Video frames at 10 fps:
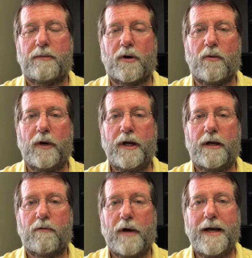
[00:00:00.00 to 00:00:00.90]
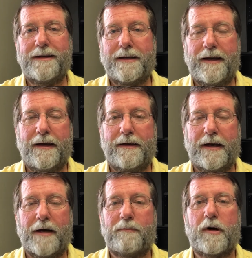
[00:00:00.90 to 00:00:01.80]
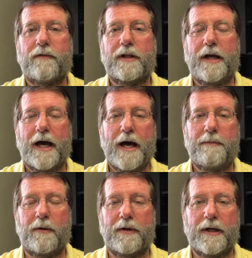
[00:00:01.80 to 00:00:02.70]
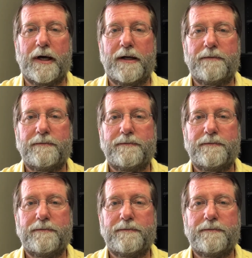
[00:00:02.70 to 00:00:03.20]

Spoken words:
per week rate, and I'm perfectly happy with that.